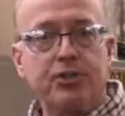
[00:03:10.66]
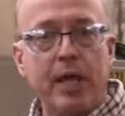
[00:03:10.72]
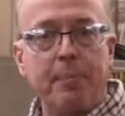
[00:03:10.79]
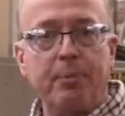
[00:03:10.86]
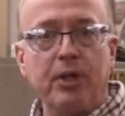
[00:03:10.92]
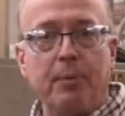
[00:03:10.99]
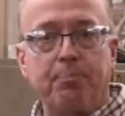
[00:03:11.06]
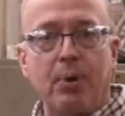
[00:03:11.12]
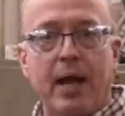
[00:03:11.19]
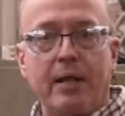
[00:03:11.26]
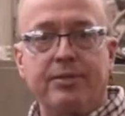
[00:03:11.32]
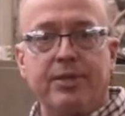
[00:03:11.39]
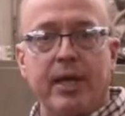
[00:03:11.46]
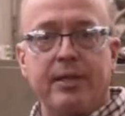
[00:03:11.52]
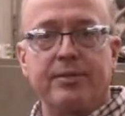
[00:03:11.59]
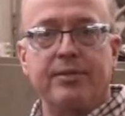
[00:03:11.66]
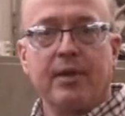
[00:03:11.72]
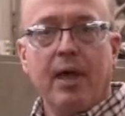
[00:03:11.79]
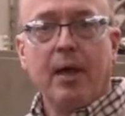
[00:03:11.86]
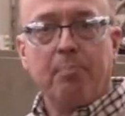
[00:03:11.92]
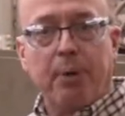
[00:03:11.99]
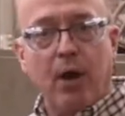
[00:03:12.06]
step in the process.
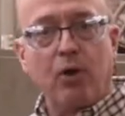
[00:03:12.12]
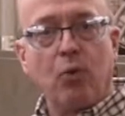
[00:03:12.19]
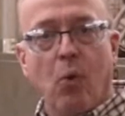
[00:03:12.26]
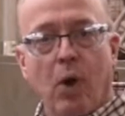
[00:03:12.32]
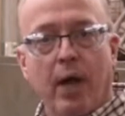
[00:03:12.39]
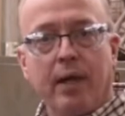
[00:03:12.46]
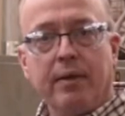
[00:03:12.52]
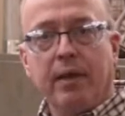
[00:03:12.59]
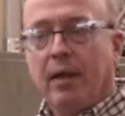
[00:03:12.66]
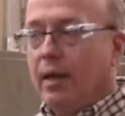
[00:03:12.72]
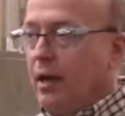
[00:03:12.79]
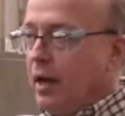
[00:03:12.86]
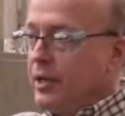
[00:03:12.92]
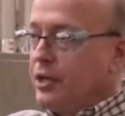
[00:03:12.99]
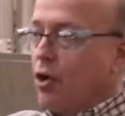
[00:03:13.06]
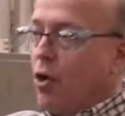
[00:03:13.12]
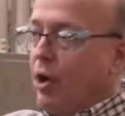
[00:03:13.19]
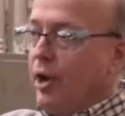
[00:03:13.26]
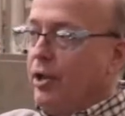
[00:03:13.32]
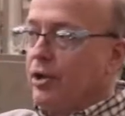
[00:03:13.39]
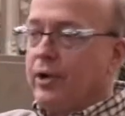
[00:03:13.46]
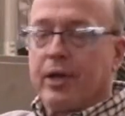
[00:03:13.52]
Part one,
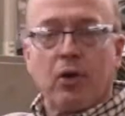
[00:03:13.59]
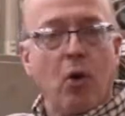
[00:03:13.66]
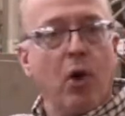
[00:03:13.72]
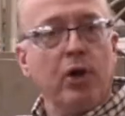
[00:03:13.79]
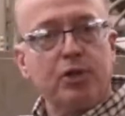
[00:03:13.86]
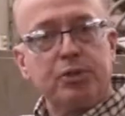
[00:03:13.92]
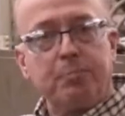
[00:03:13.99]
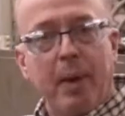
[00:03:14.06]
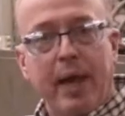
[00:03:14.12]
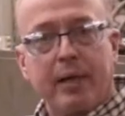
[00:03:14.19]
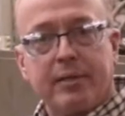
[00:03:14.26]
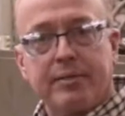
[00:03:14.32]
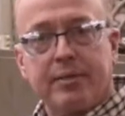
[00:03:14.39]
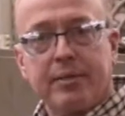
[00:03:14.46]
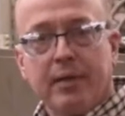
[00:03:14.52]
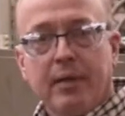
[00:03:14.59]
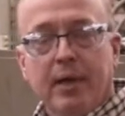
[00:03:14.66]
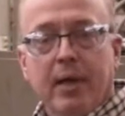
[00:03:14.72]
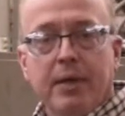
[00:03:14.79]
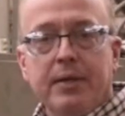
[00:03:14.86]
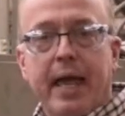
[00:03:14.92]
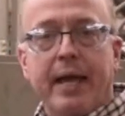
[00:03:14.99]
uncoiler and coil specs.
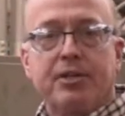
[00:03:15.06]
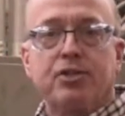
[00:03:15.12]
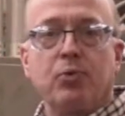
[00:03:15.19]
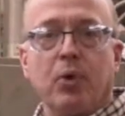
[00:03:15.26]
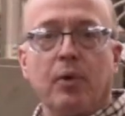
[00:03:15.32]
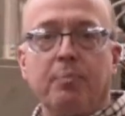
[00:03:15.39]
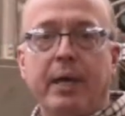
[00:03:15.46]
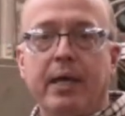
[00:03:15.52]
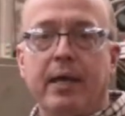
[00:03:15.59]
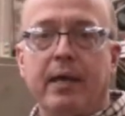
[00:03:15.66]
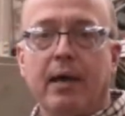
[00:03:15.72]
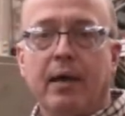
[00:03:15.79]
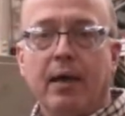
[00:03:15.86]
Next will be